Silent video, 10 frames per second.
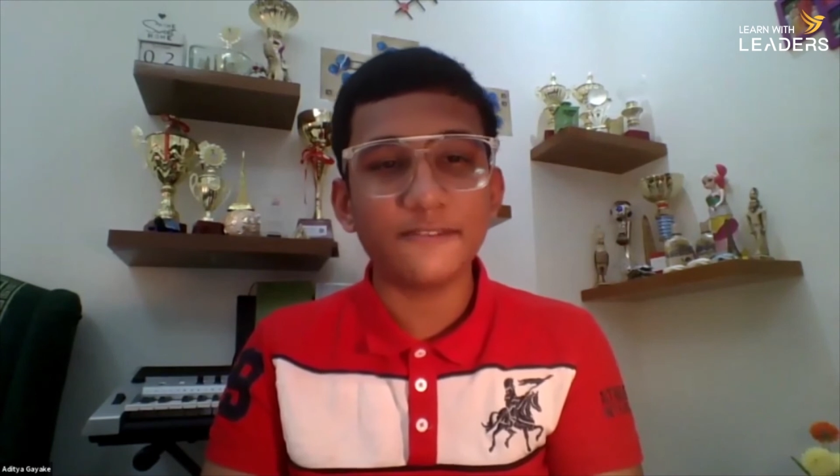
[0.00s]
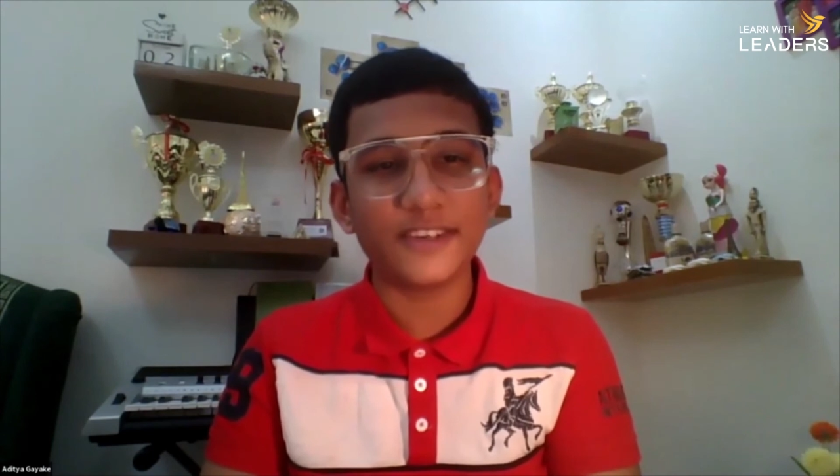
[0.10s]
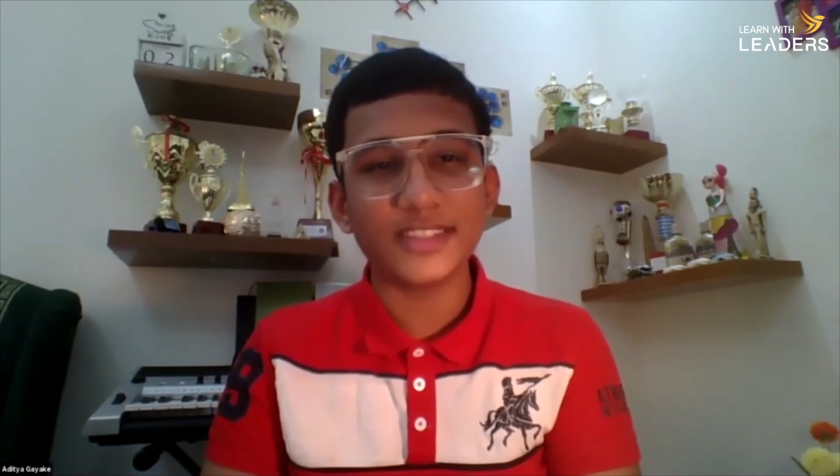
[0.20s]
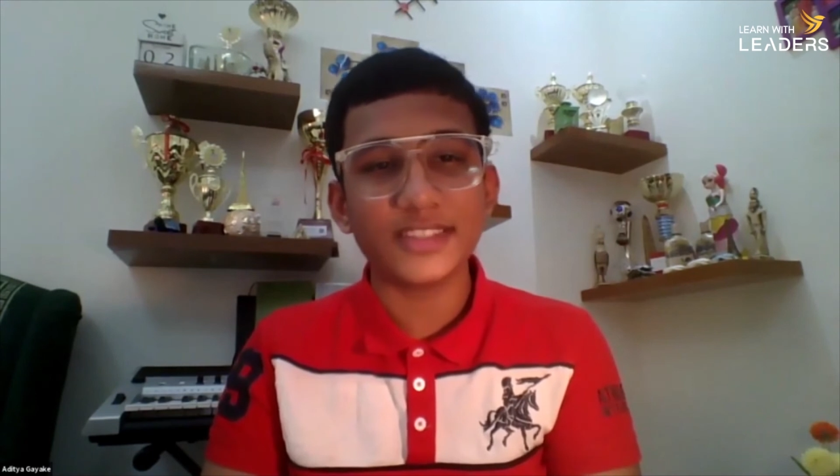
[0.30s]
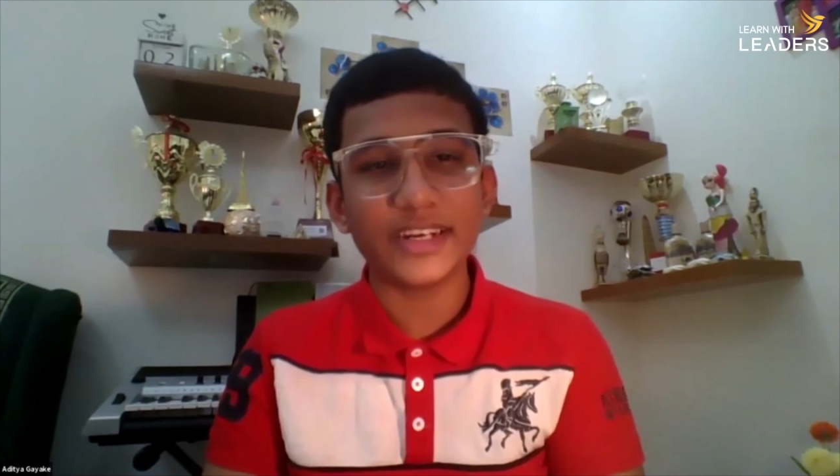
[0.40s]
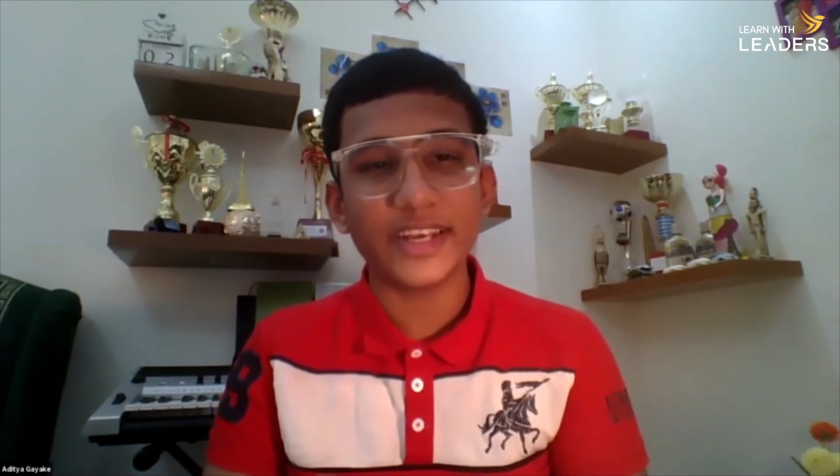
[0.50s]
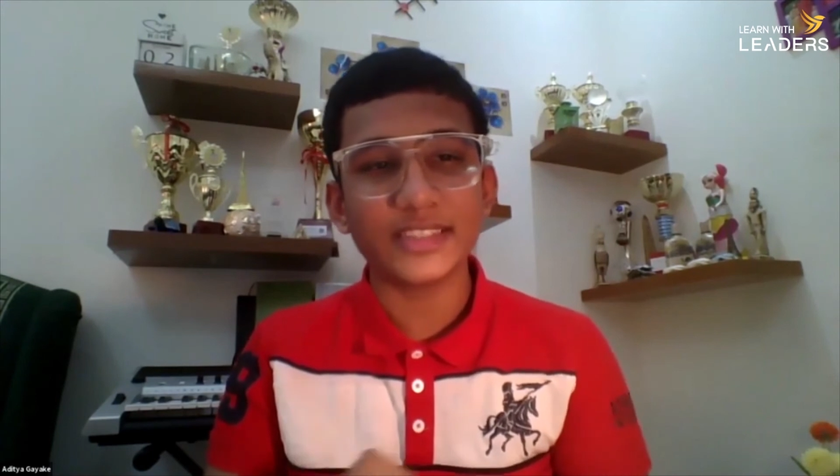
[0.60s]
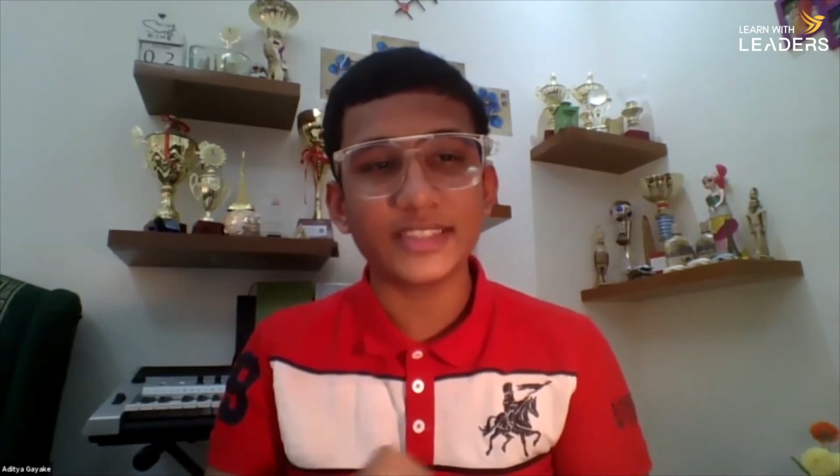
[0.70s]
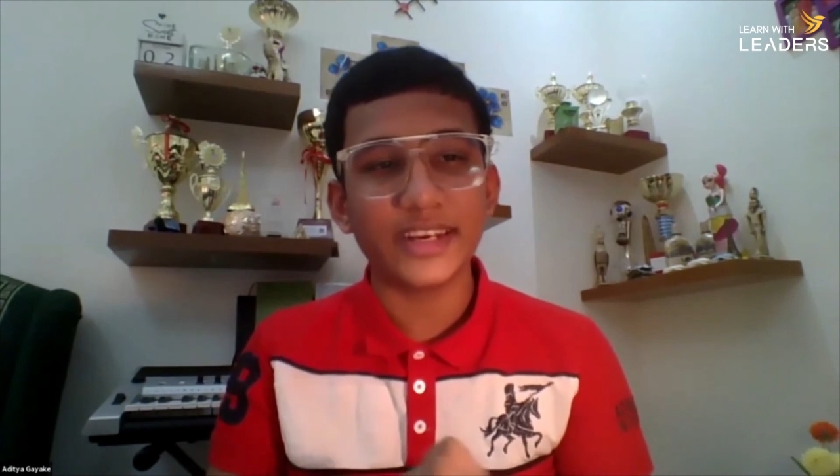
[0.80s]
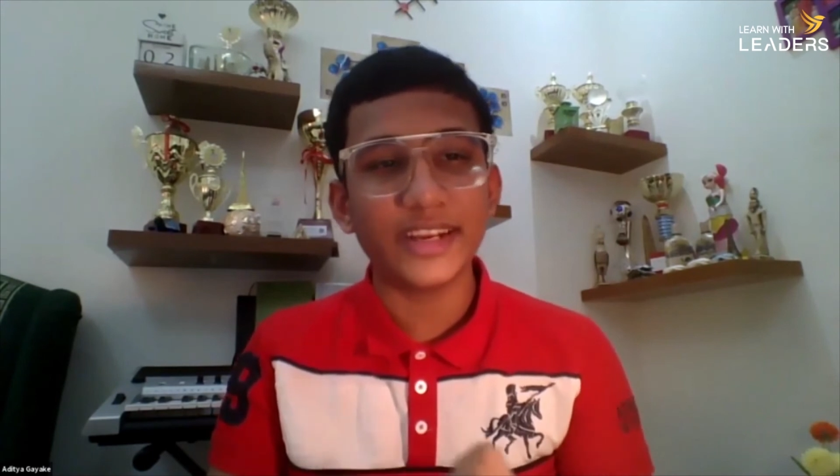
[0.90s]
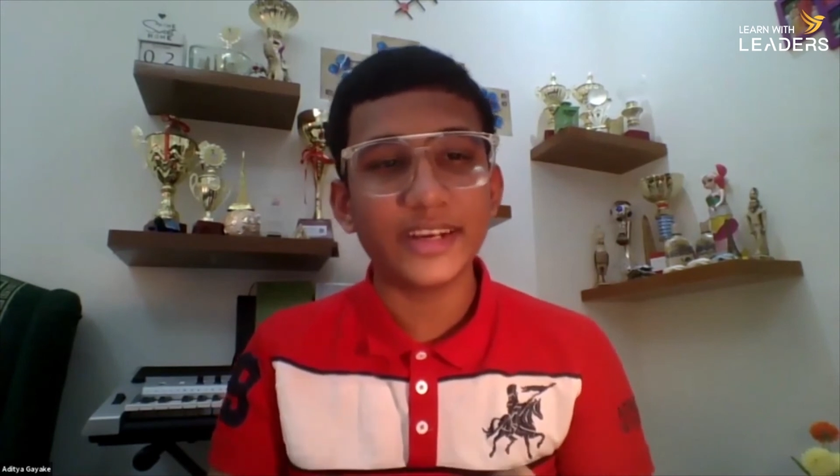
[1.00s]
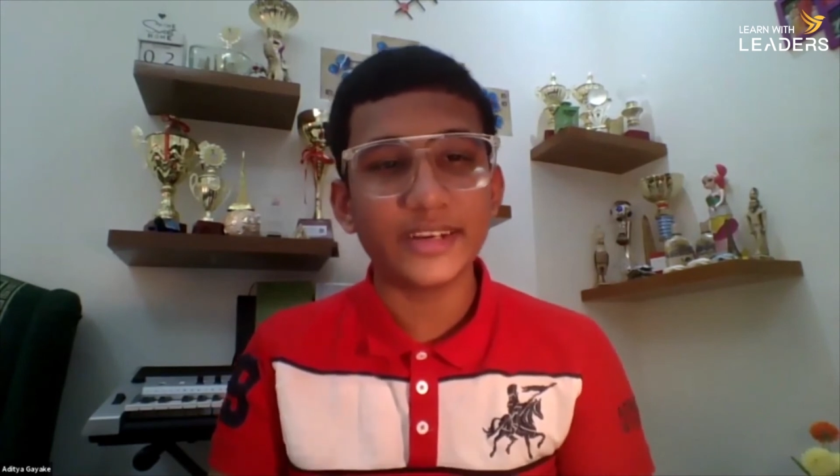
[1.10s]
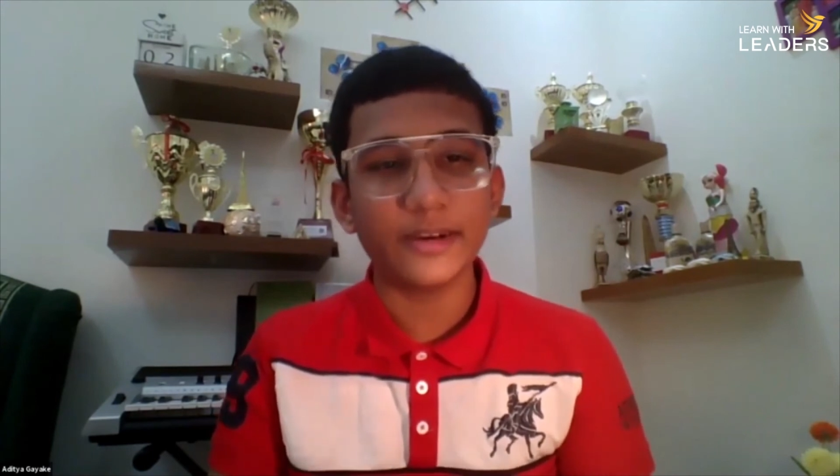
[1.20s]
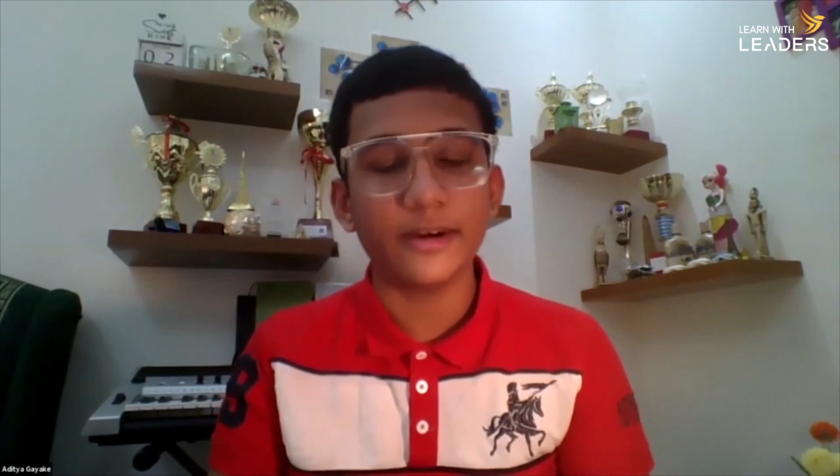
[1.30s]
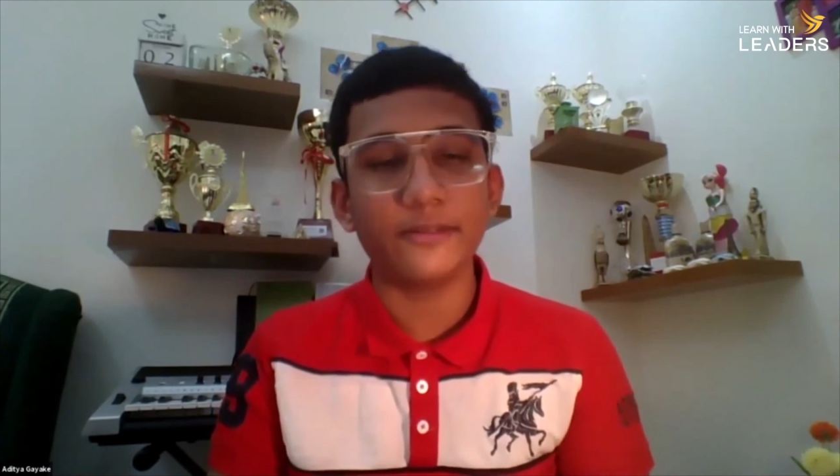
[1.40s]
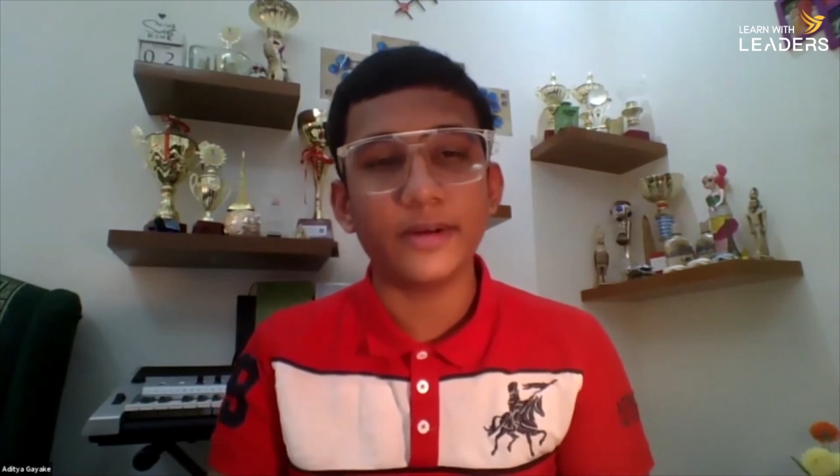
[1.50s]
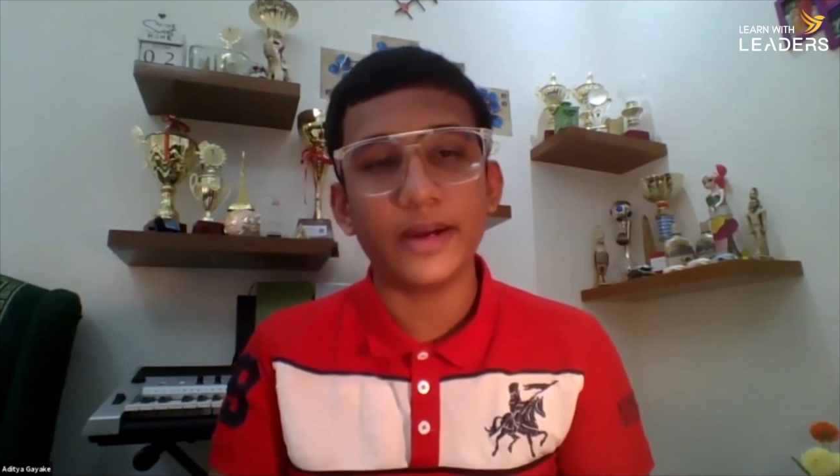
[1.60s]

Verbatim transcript: efforts that he has create, uh,